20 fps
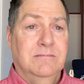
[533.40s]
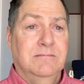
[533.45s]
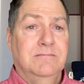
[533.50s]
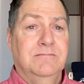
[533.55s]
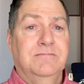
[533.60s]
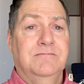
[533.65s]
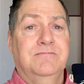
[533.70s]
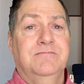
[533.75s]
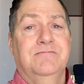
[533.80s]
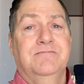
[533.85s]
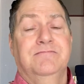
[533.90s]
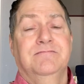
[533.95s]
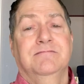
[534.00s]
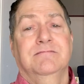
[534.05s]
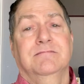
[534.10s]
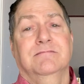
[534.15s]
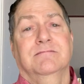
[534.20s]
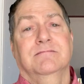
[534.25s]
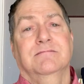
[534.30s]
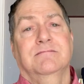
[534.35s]

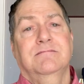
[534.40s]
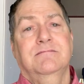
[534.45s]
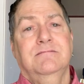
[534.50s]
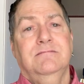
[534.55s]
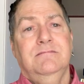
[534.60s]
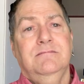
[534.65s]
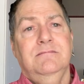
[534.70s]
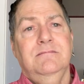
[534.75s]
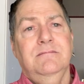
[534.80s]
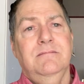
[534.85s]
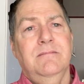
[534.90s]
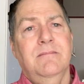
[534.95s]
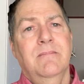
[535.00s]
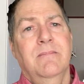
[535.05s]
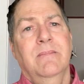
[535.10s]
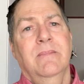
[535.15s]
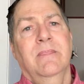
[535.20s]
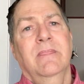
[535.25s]
Nothing is said.